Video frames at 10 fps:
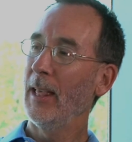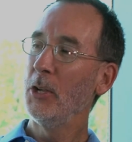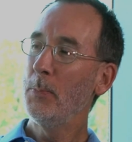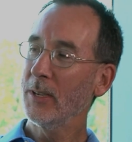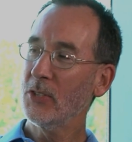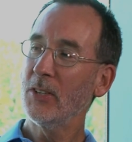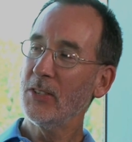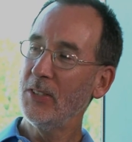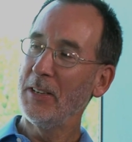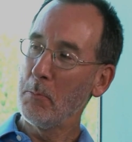Now you picked
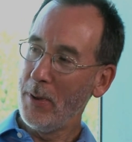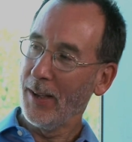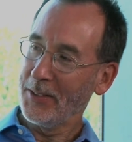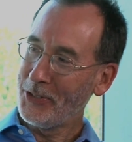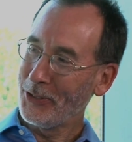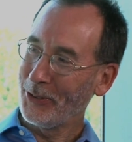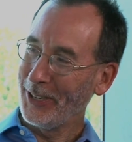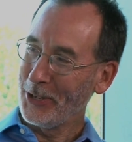16 bits, right?